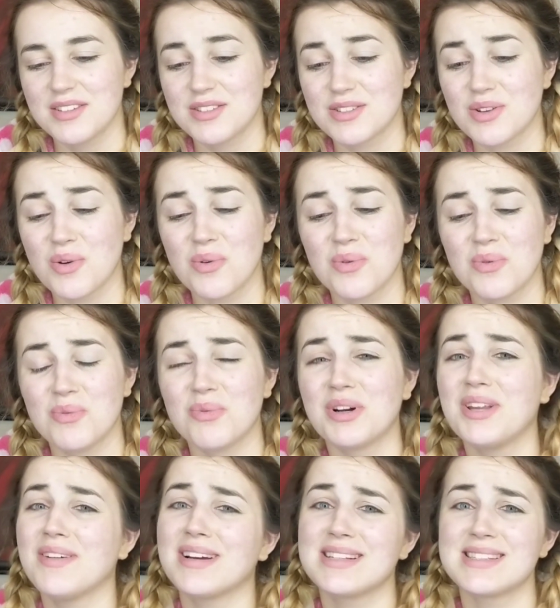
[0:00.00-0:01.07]
So
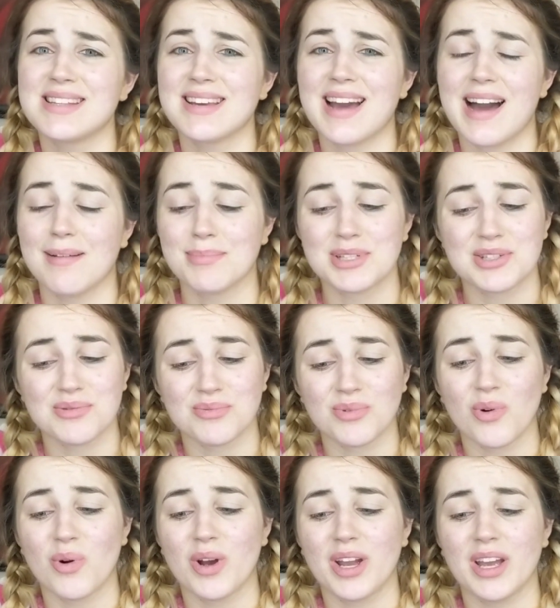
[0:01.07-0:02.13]
what do you guys think happened to
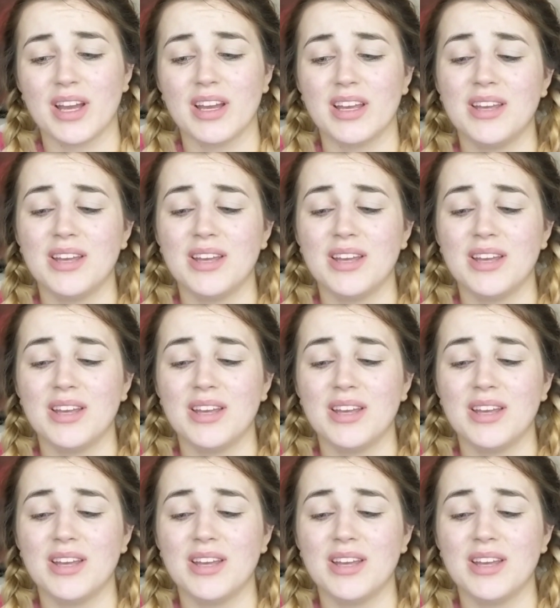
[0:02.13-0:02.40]
Roy?